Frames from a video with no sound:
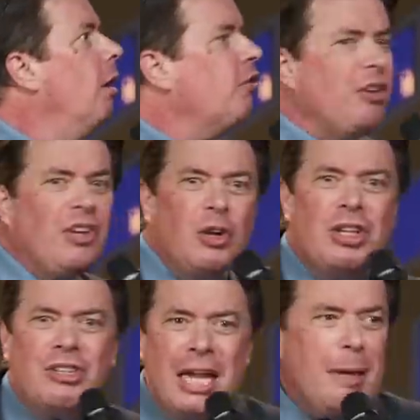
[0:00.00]
So I said,
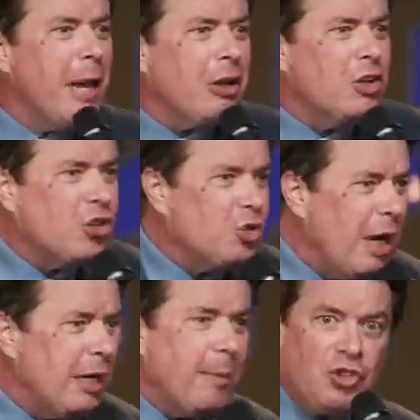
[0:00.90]
could you take them back? Could you
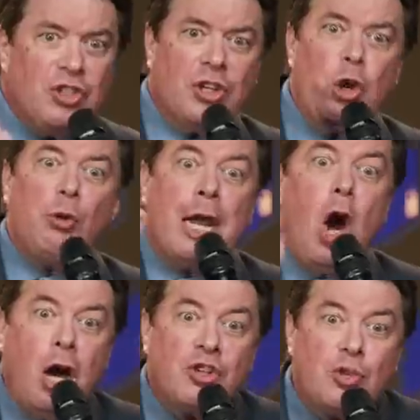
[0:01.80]
straighten them out? She said, no, they
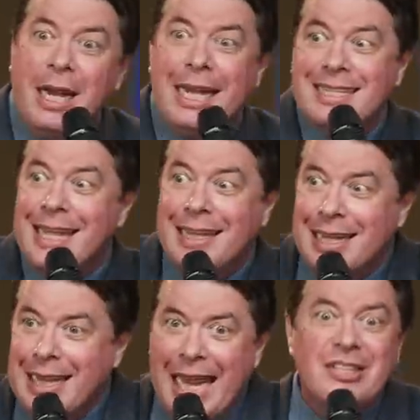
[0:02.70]
are straight. It's not
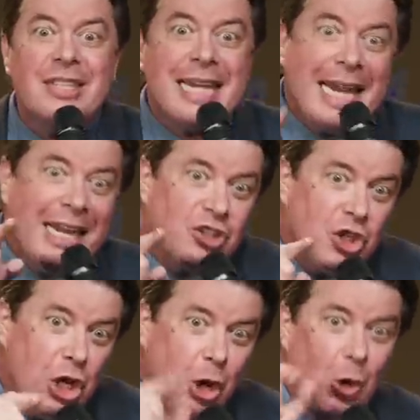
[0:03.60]
the glasses.
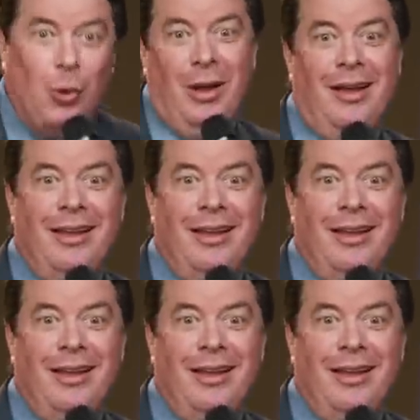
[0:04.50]
It's you.